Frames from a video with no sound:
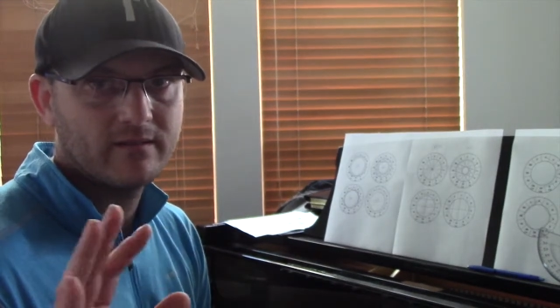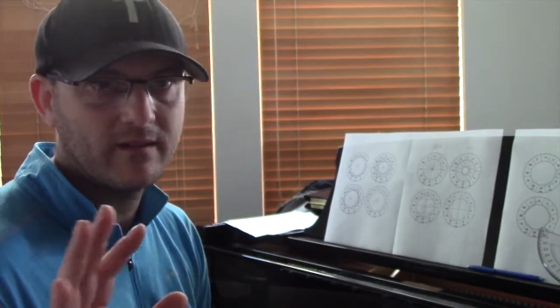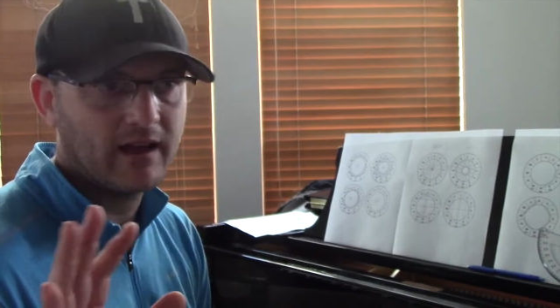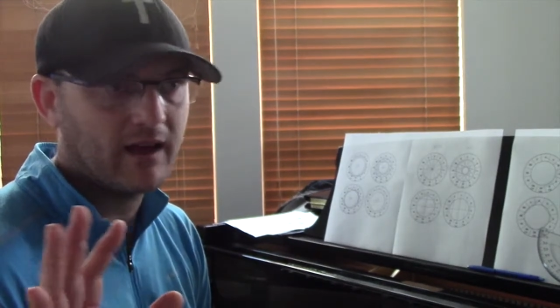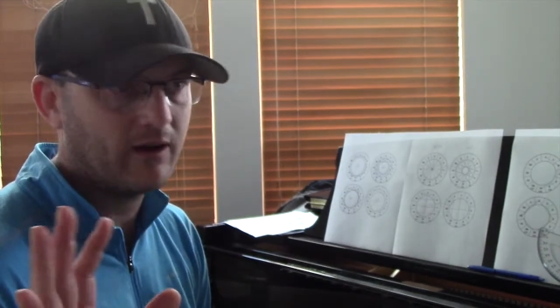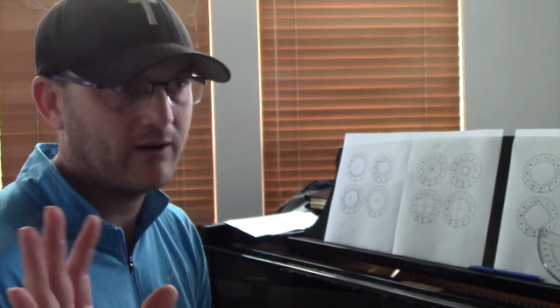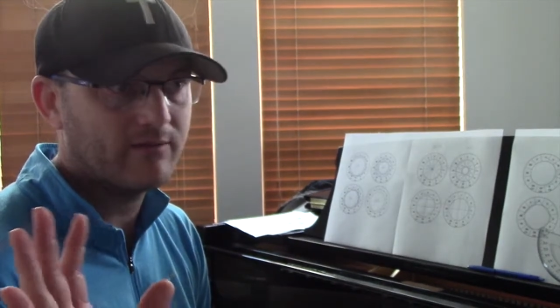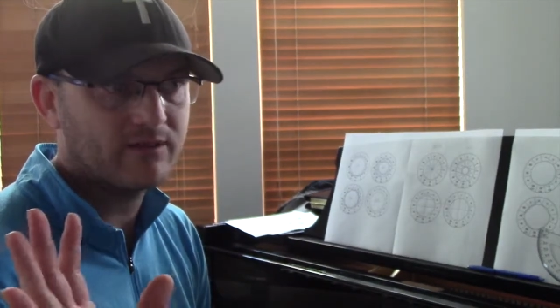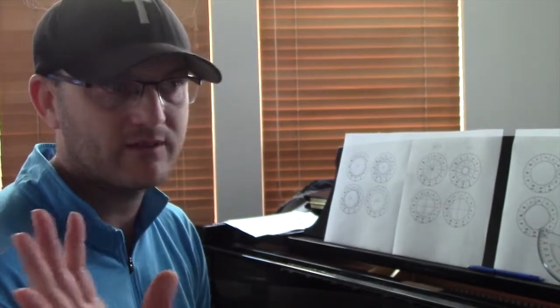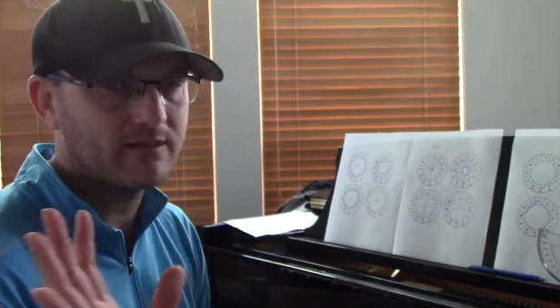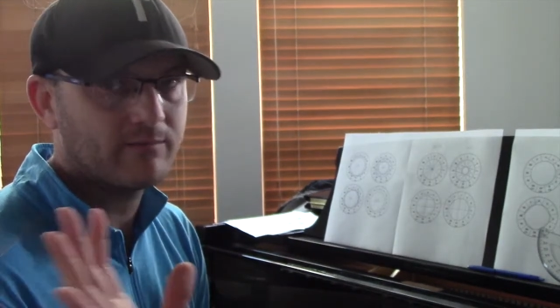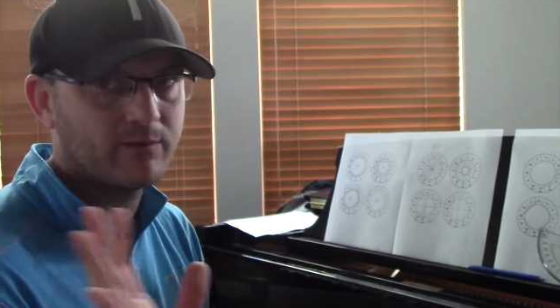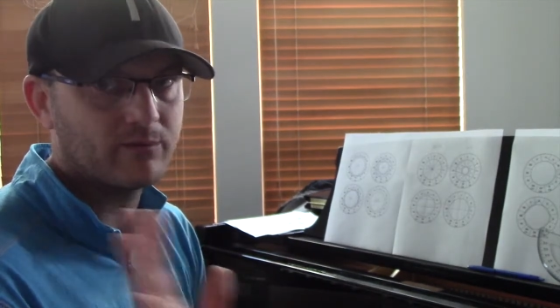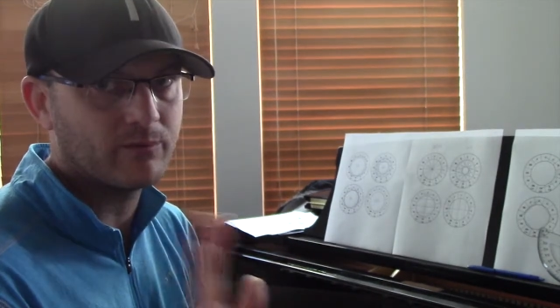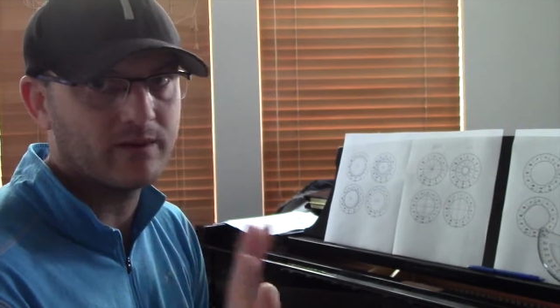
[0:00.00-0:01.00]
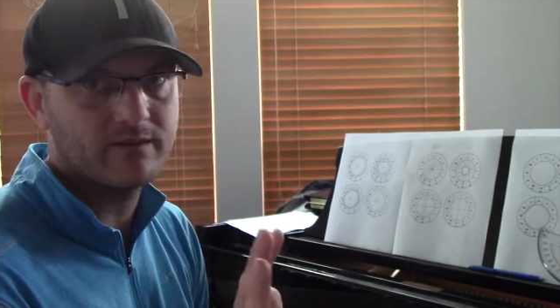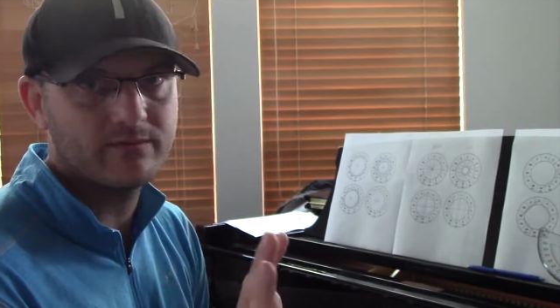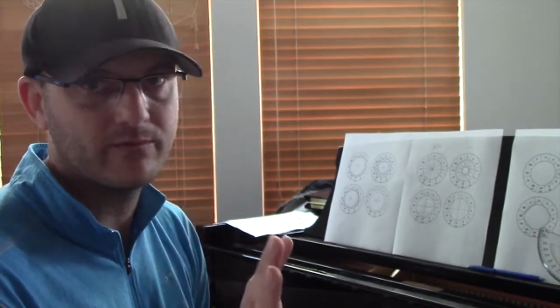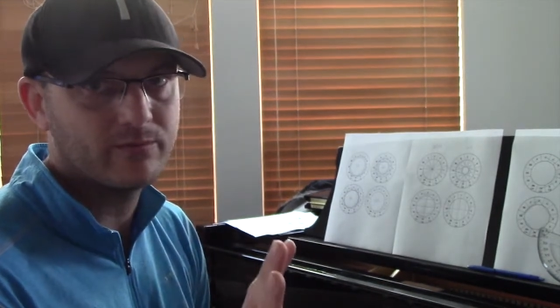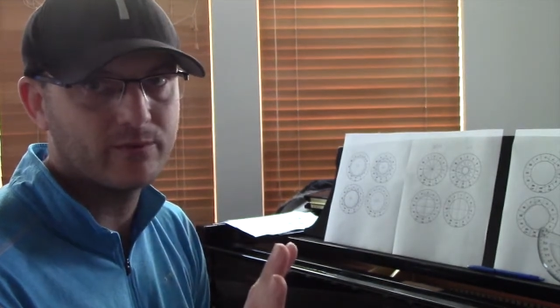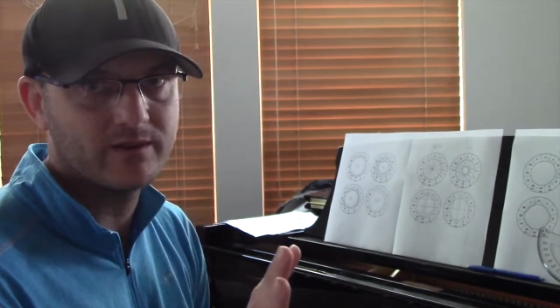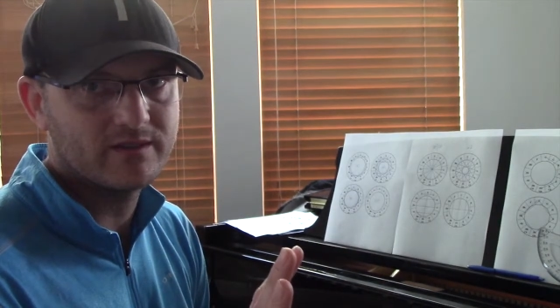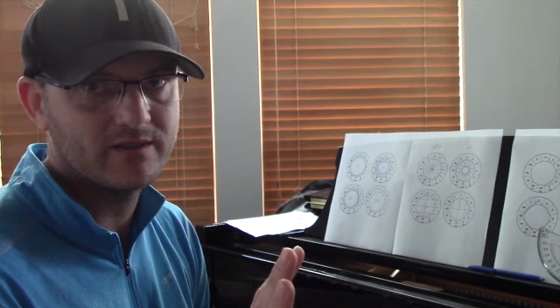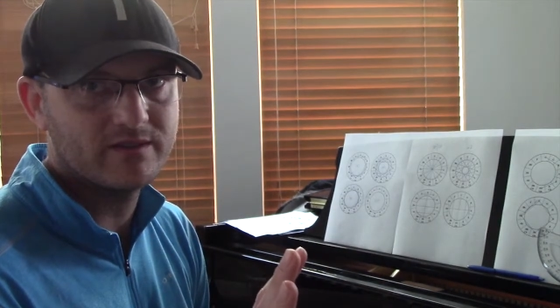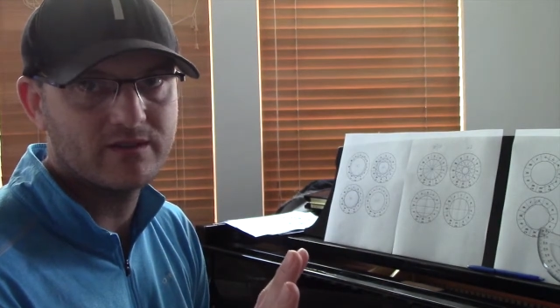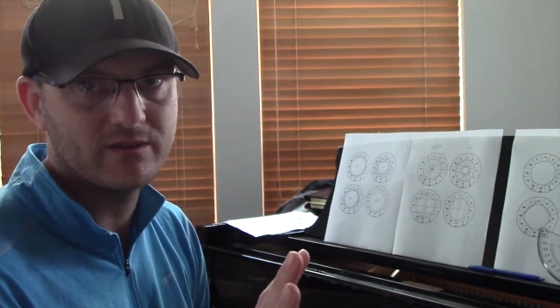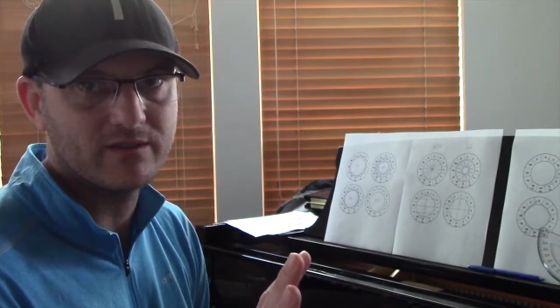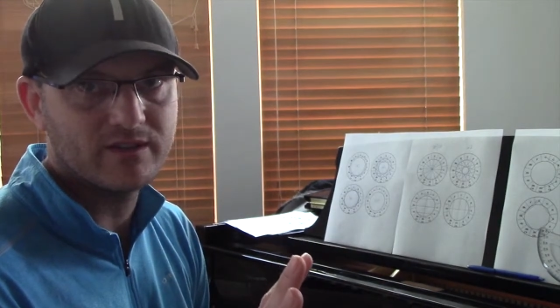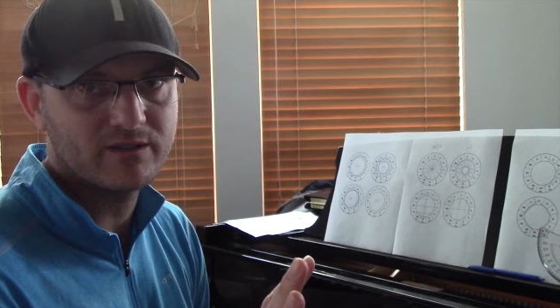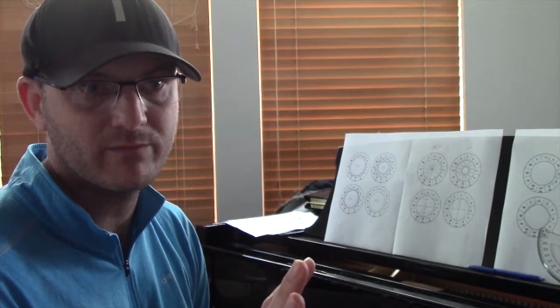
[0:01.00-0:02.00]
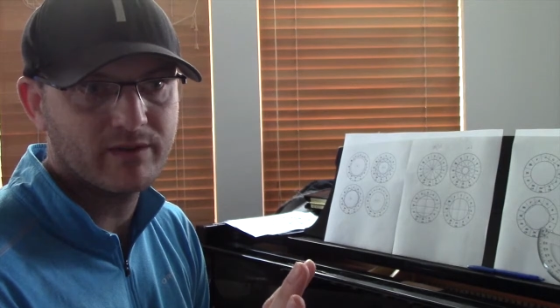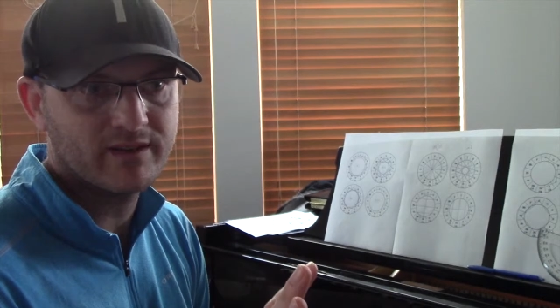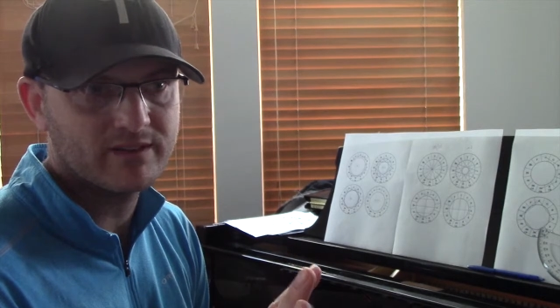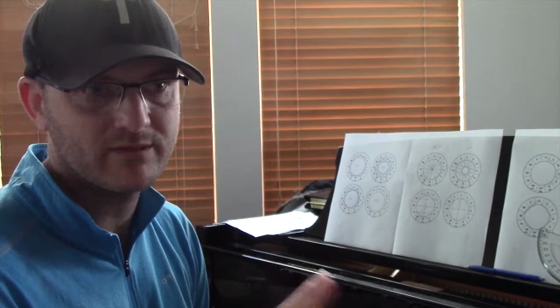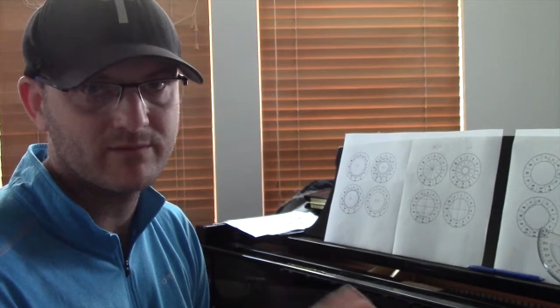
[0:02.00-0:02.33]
however someone wishes to express